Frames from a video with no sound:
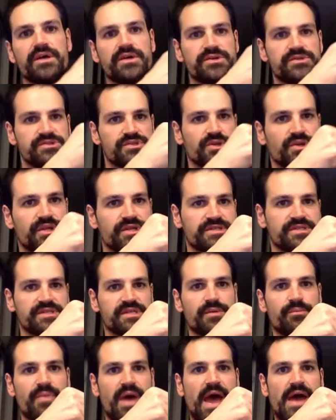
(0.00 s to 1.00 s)
So let's
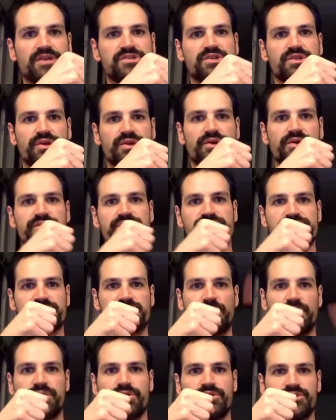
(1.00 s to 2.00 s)
imagine there are
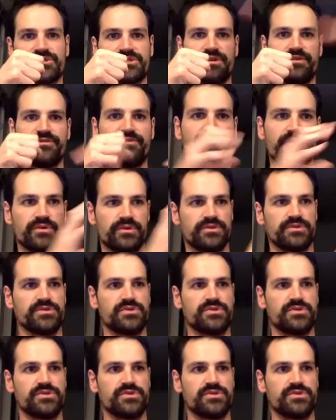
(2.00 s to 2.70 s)
circles of